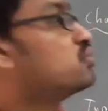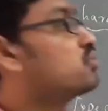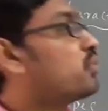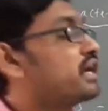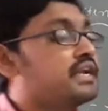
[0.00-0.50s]

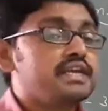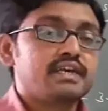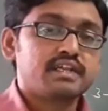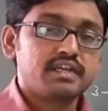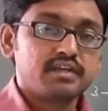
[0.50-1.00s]
1D
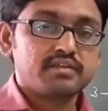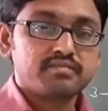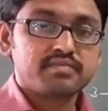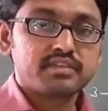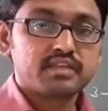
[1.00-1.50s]
array.
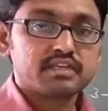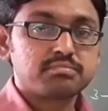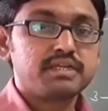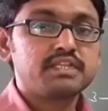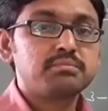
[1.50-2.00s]

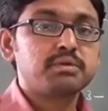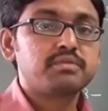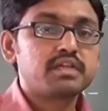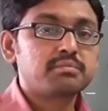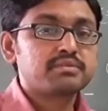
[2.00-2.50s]
Explain the
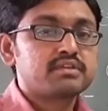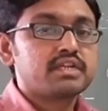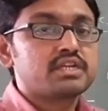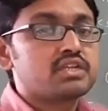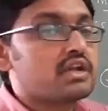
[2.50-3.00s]
memory
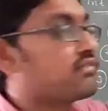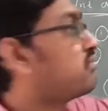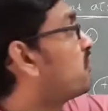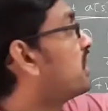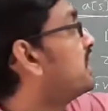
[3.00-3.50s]
representation of
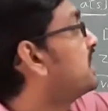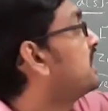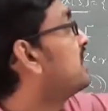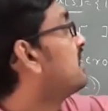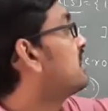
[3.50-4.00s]

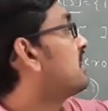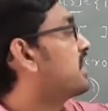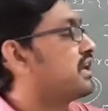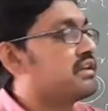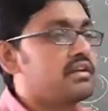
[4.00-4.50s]
1D
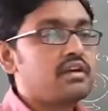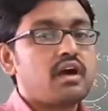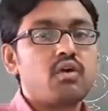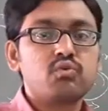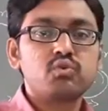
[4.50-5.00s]
array.
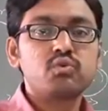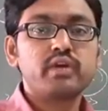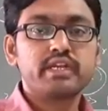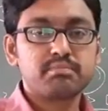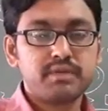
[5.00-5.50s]
How to
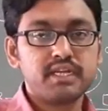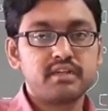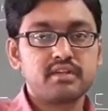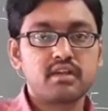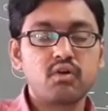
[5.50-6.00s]

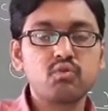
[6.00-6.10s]
explain